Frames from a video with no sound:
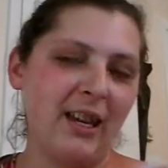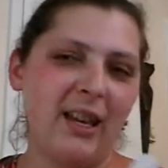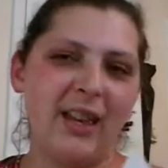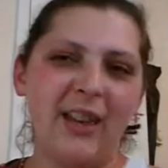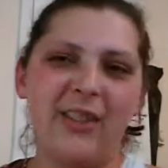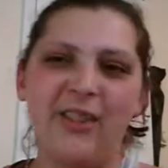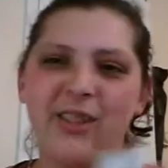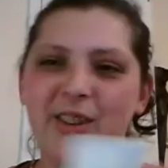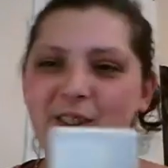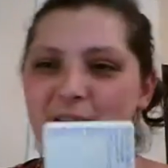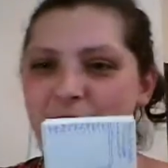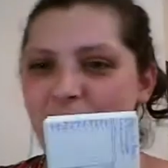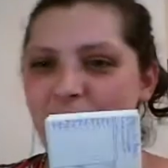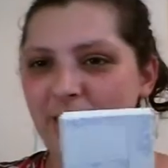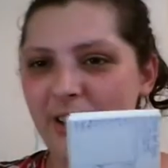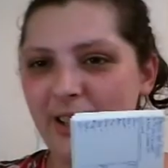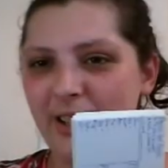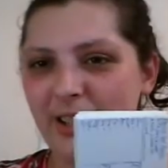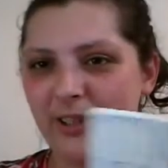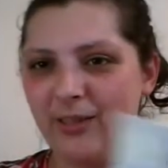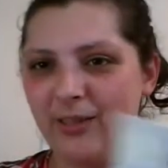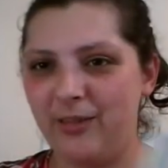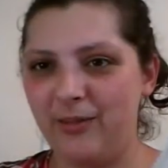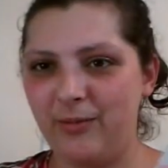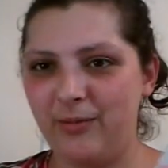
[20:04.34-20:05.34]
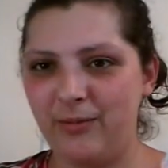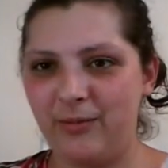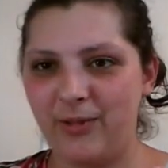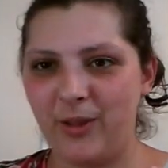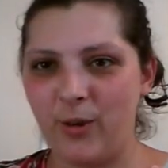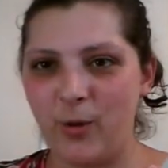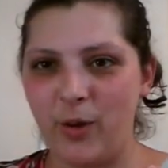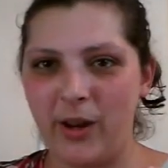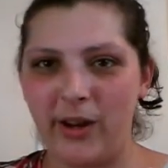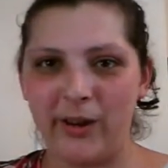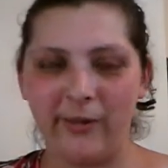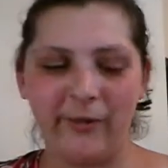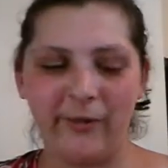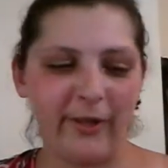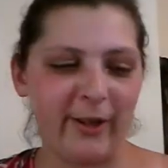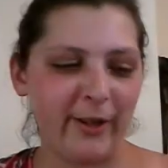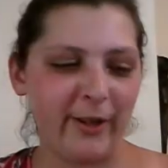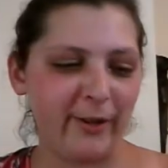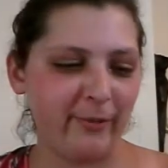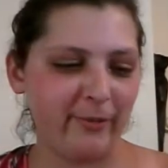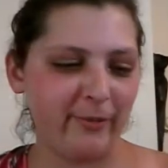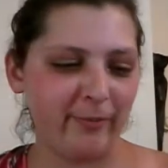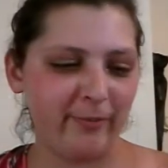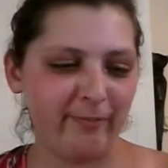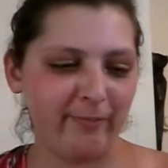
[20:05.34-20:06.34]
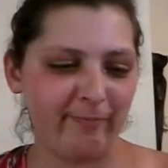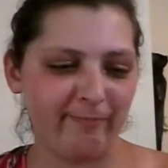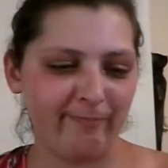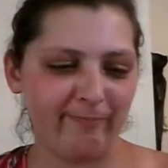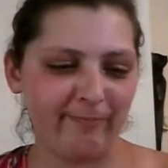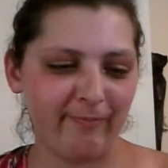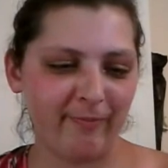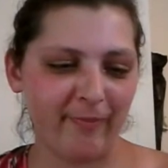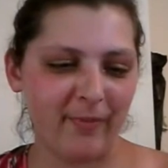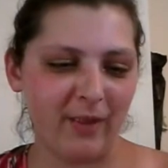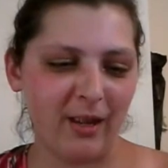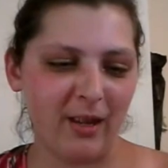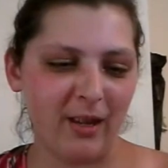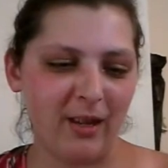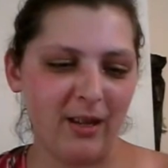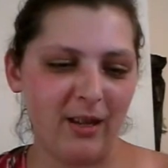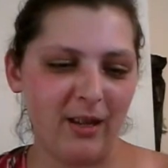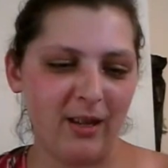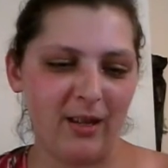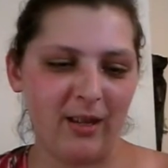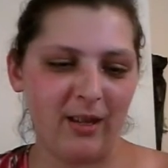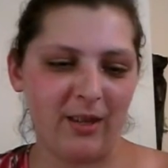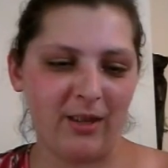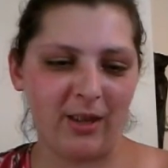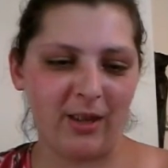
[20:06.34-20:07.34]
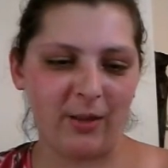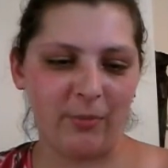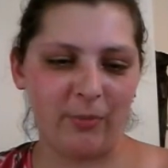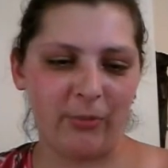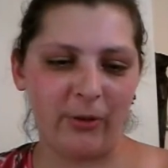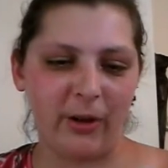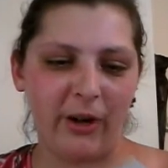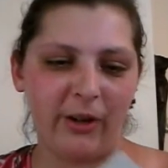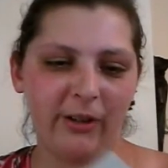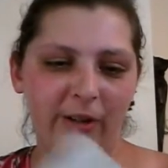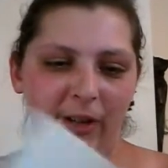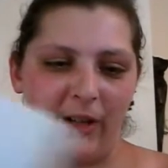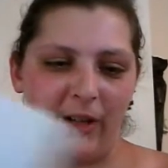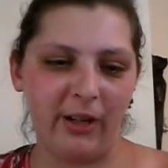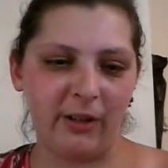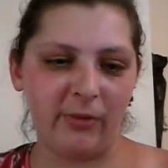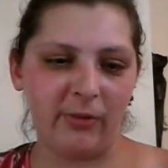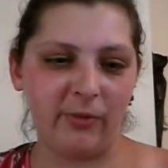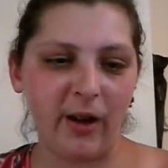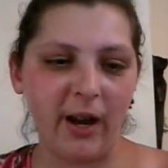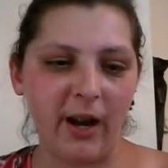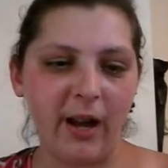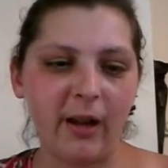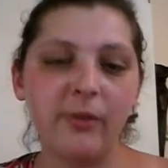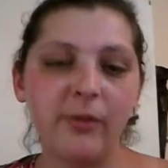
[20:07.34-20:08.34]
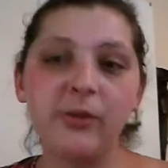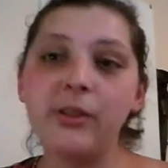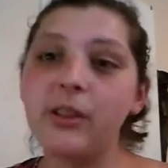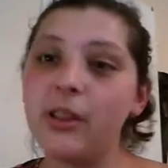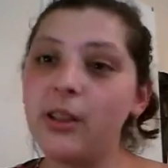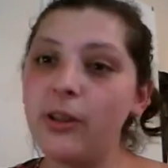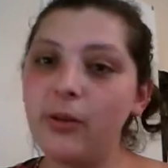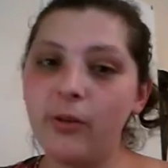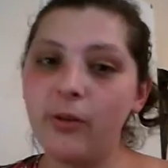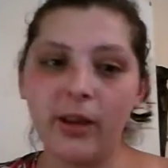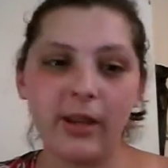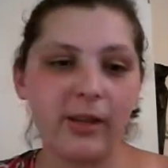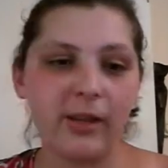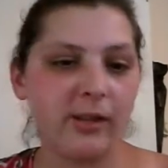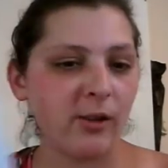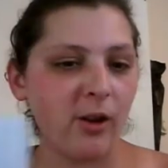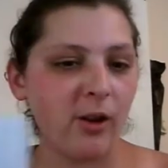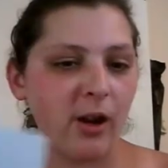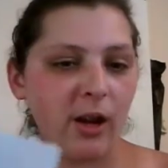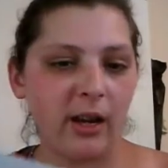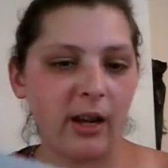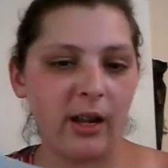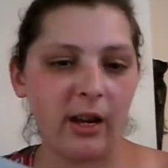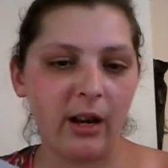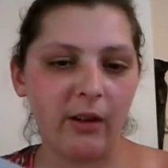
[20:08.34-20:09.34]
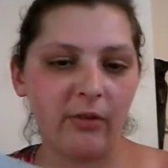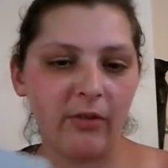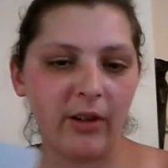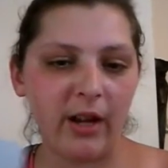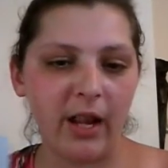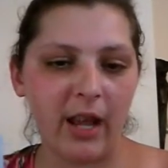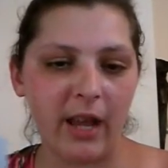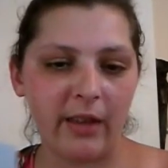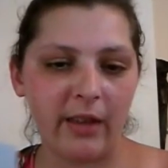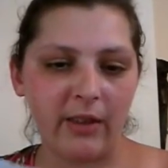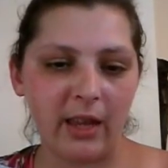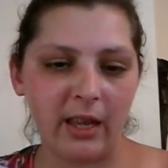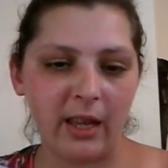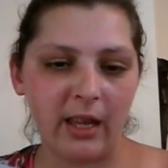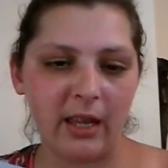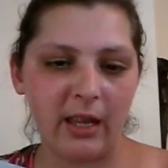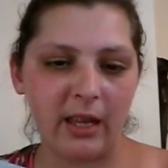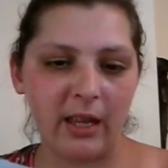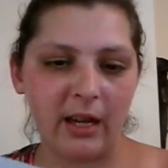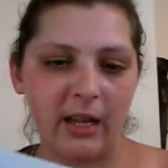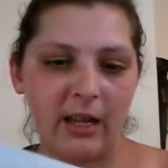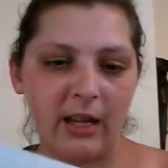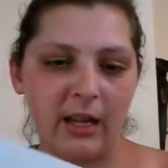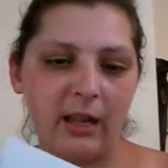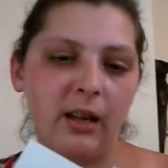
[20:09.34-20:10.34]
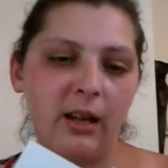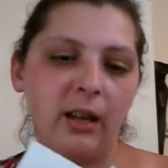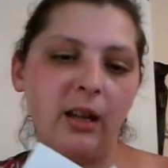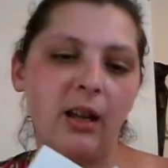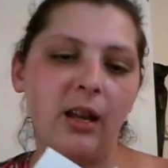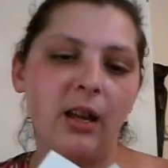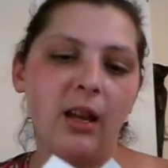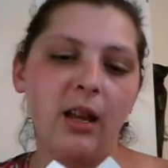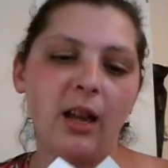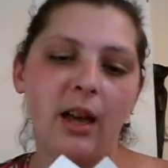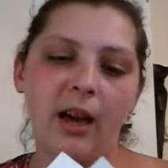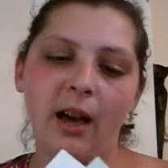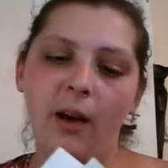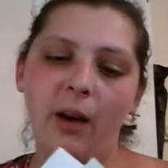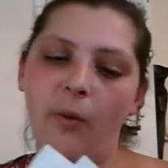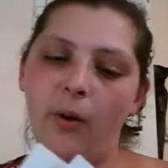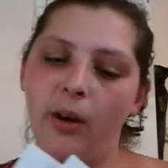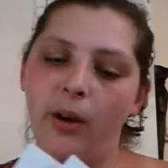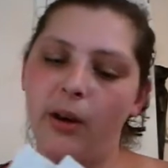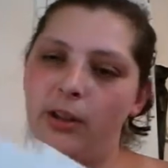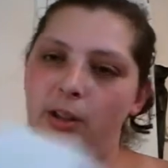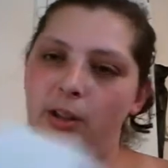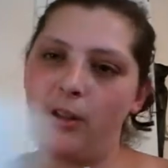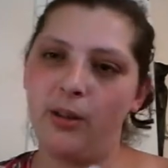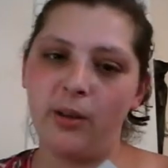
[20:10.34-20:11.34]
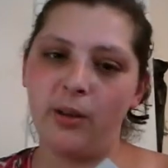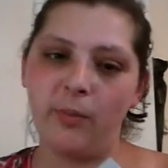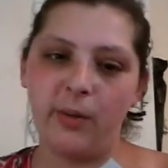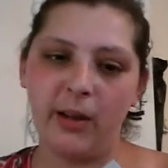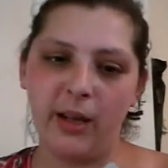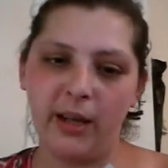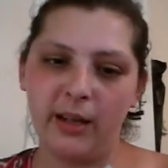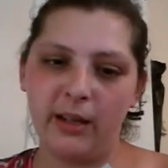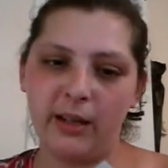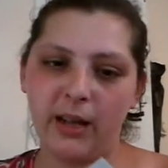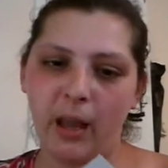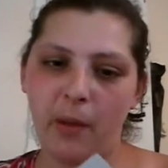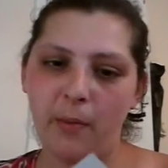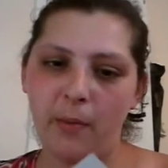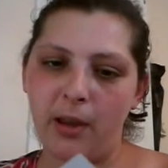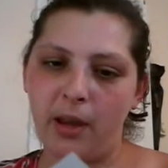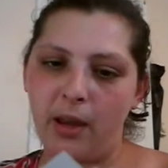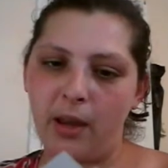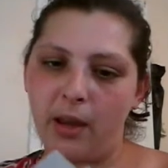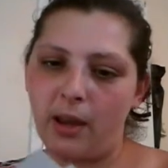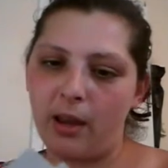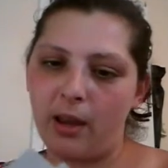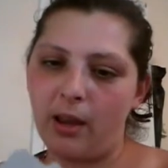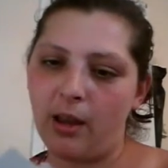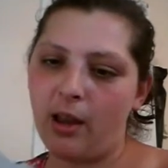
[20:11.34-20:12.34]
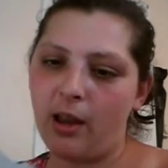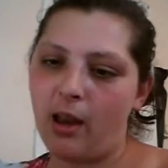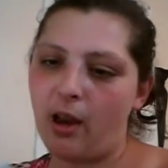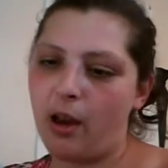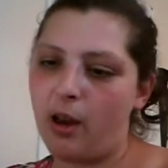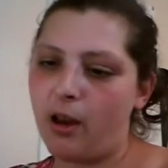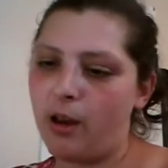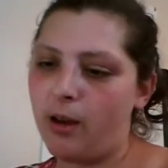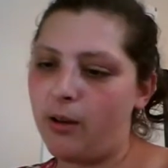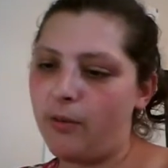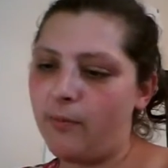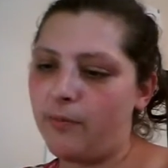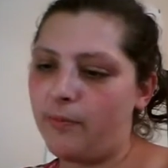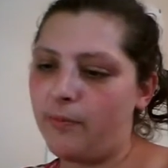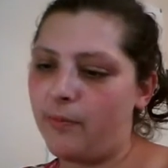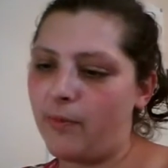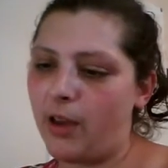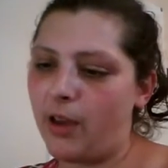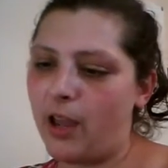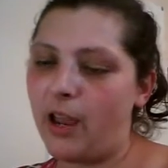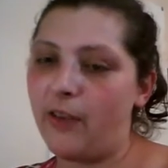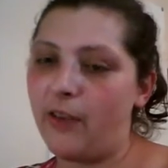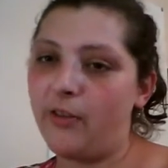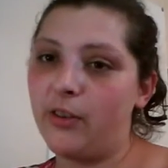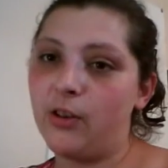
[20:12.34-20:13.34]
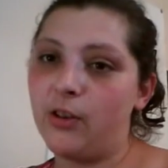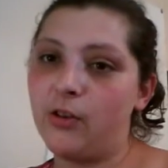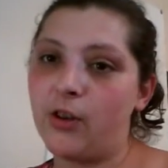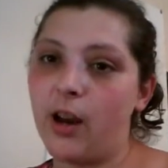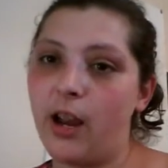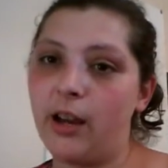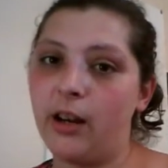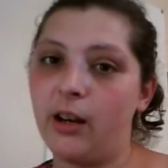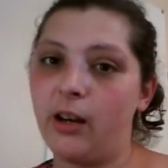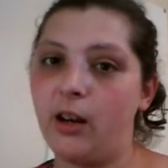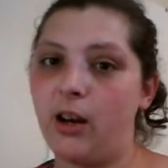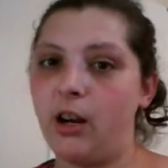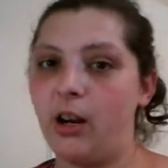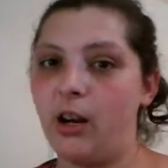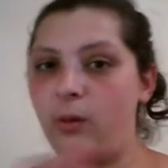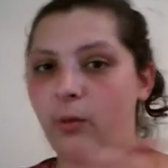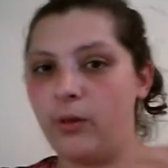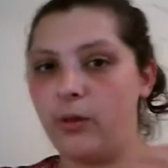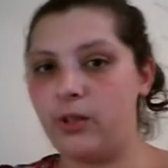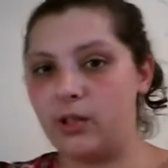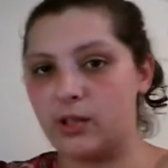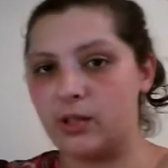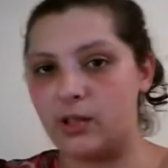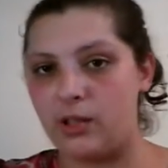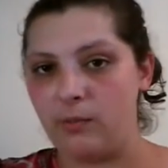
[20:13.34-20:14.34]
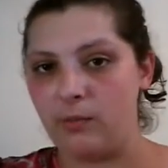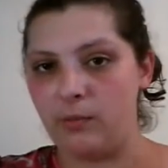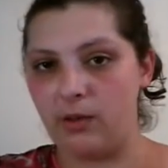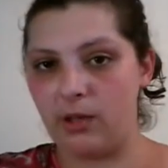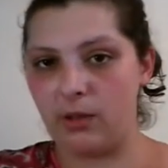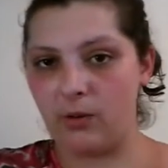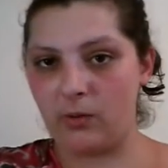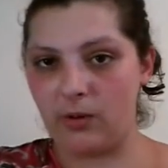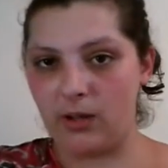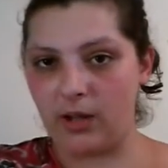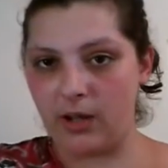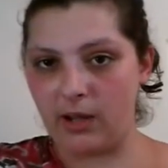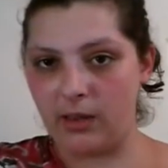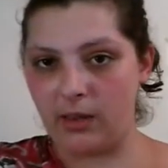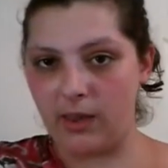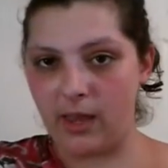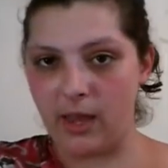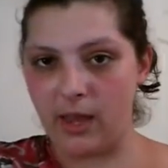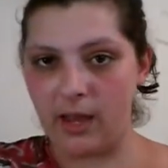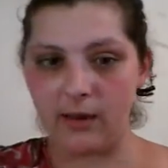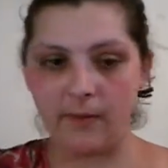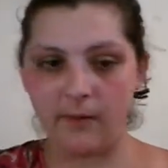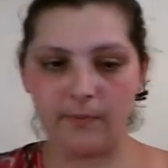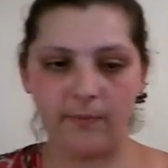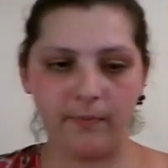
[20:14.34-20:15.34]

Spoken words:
There's already quite a few. The Prairie Year rounds that you guys saw, I kind of already had that kitted. I want to do the pandemic. I have the Dragon Heart, which is going to be going on that.